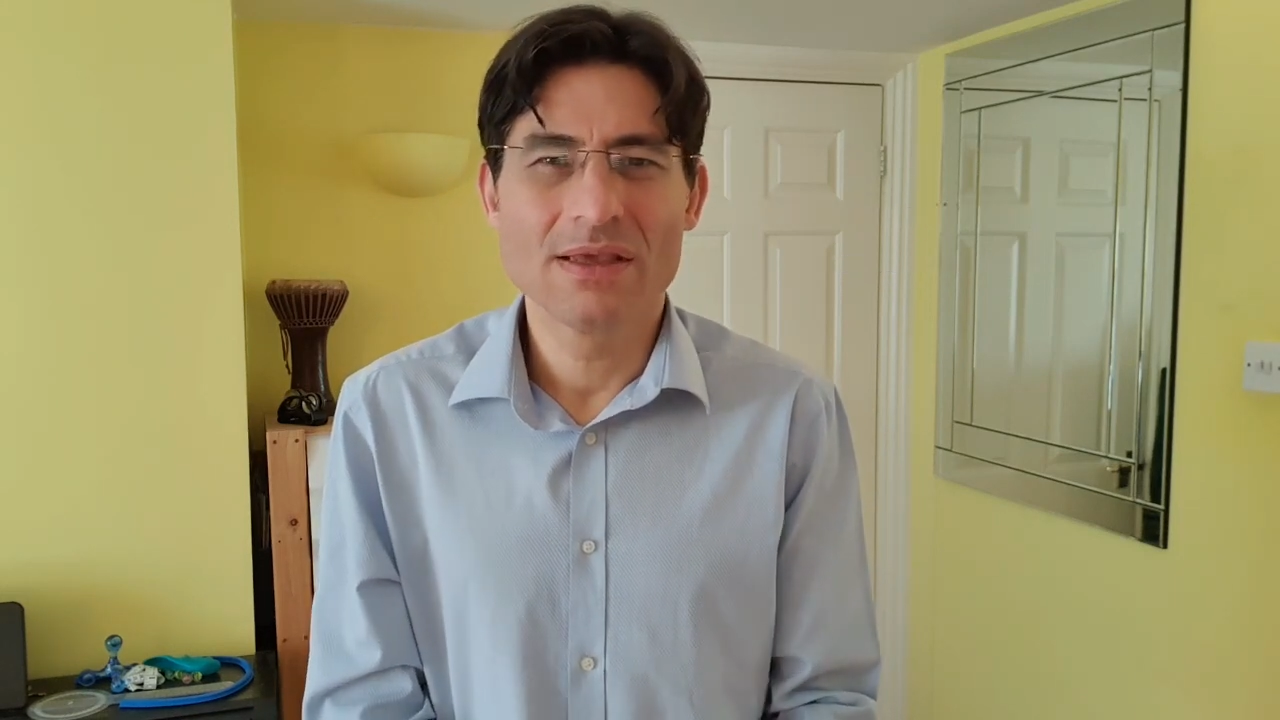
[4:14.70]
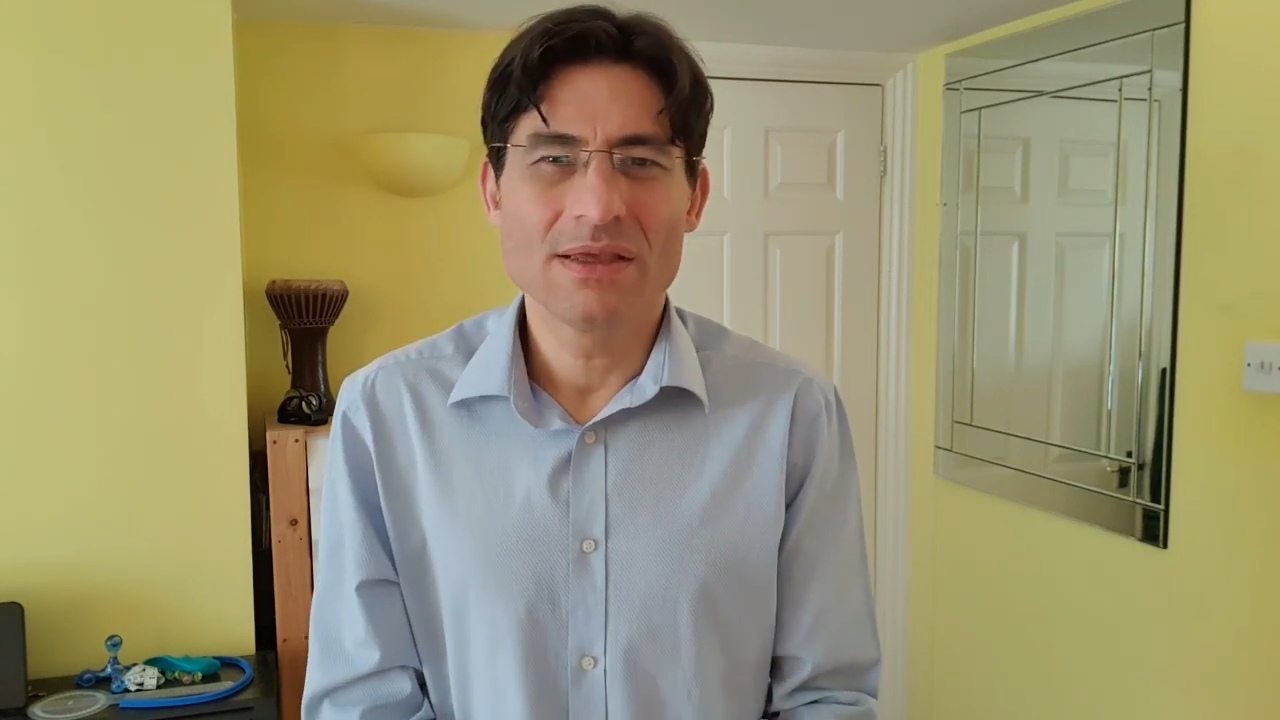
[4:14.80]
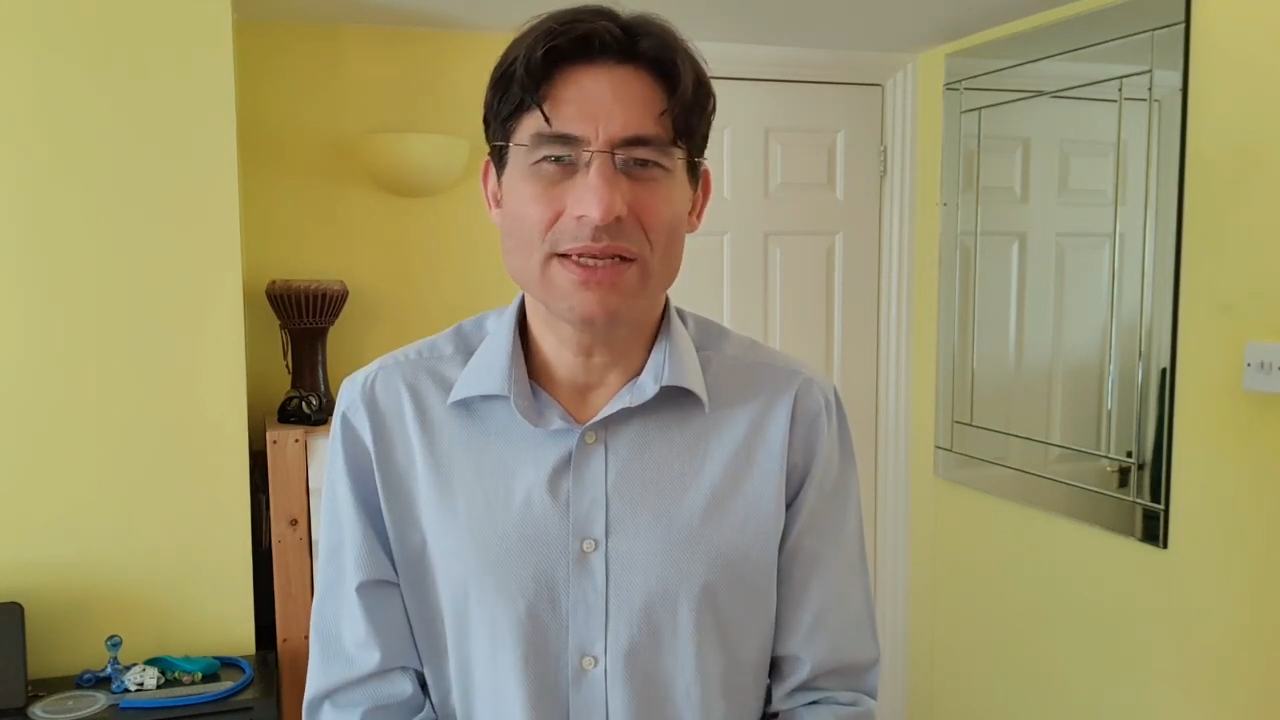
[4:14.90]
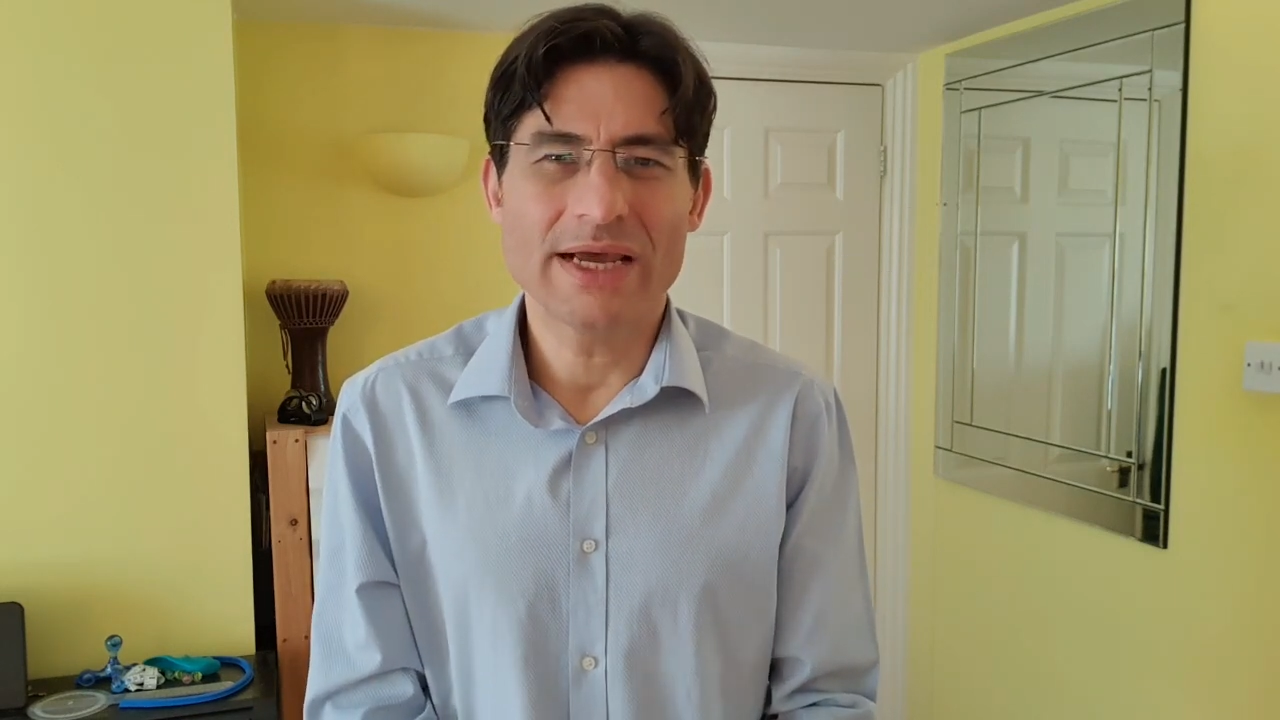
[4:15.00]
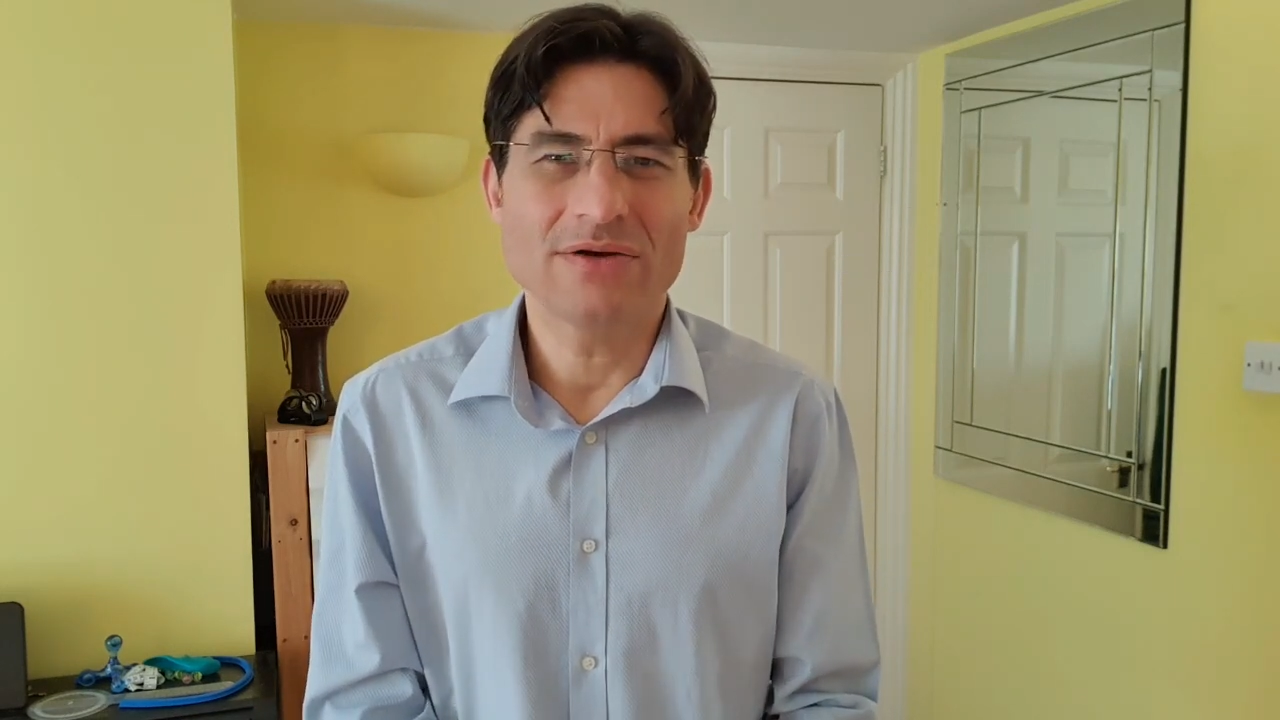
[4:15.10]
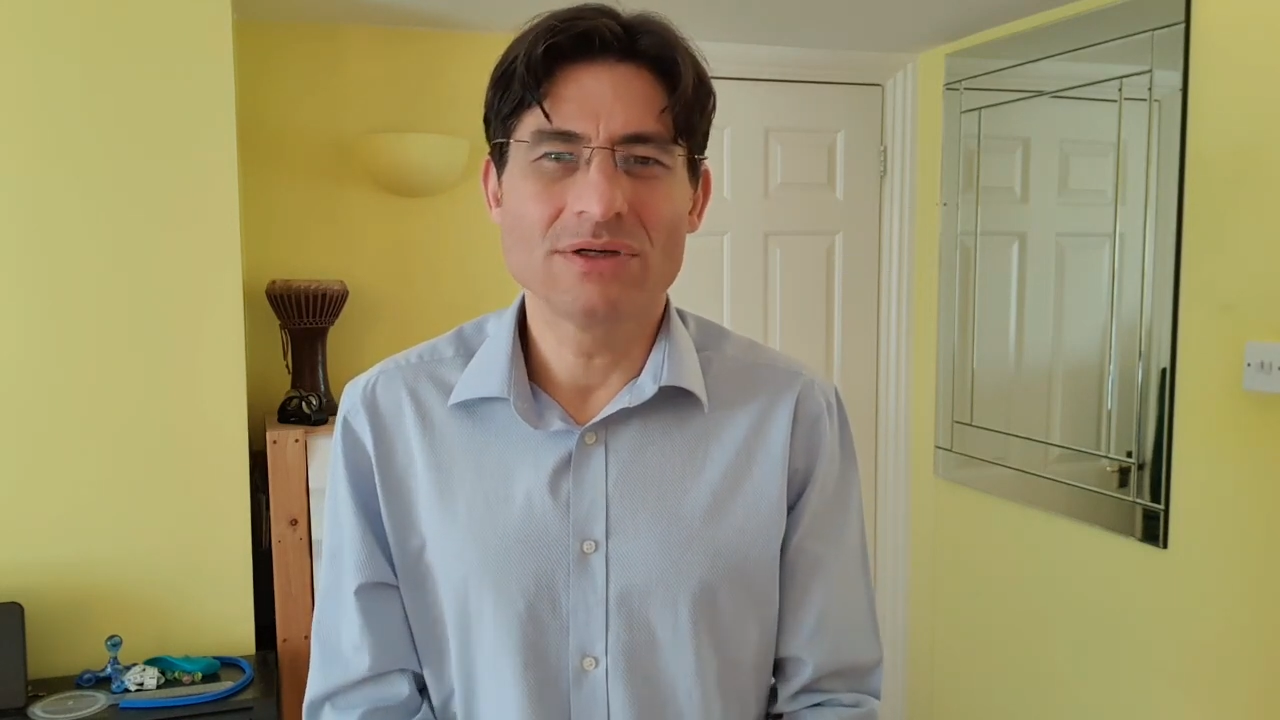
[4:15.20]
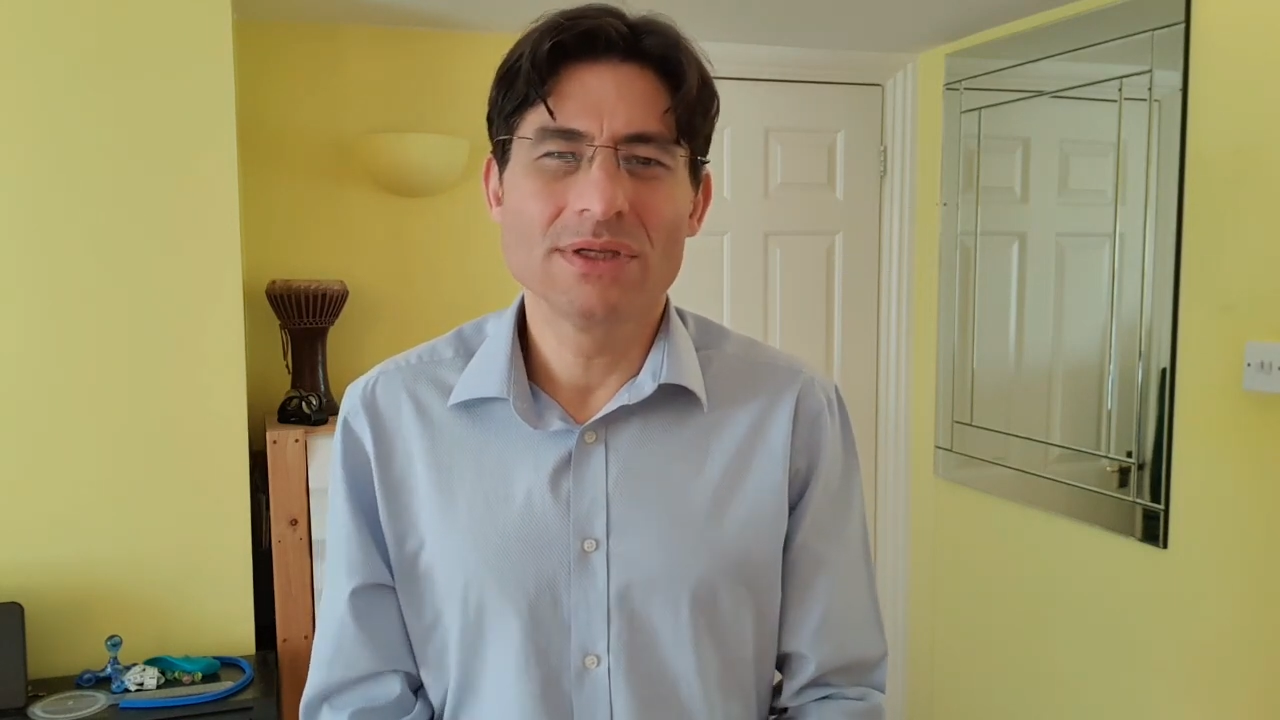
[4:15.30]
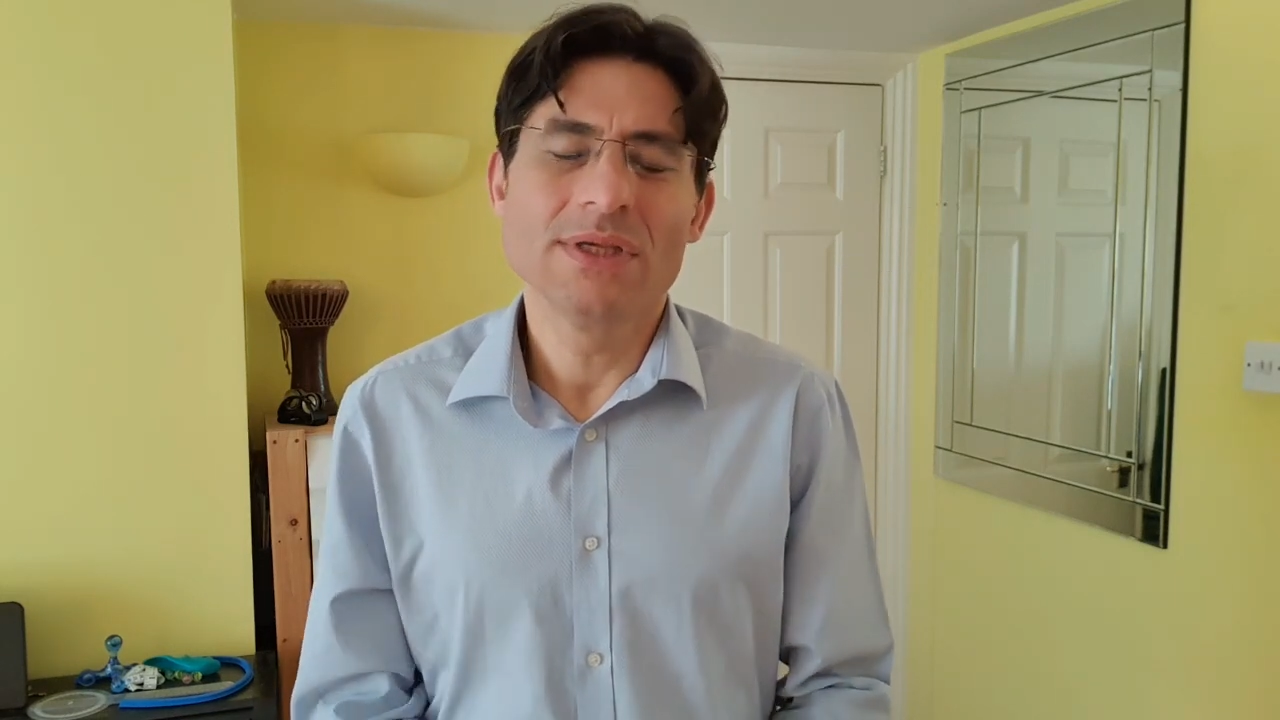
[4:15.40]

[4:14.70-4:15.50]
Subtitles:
Now,